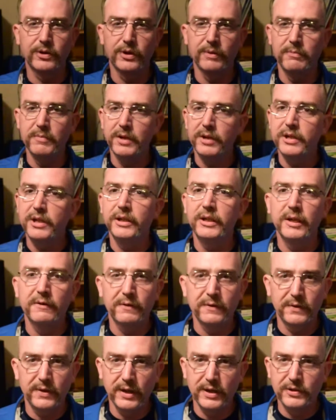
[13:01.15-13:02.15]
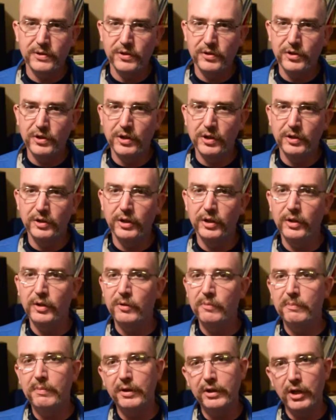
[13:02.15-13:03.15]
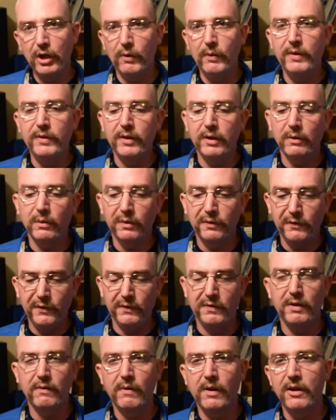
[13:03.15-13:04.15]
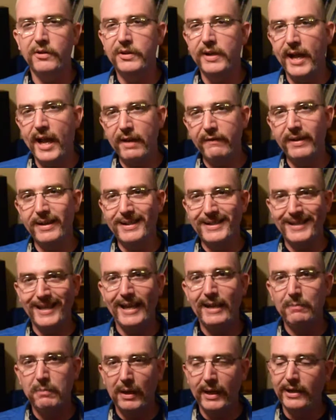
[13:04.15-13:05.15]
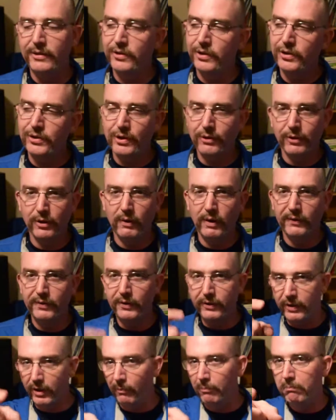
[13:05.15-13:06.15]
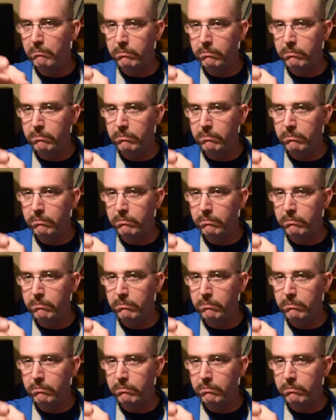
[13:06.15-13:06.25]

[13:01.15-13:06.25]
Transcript: a million different things that you can do, but go in there with 50 rounds and have a set plan. Just don't go out there and go,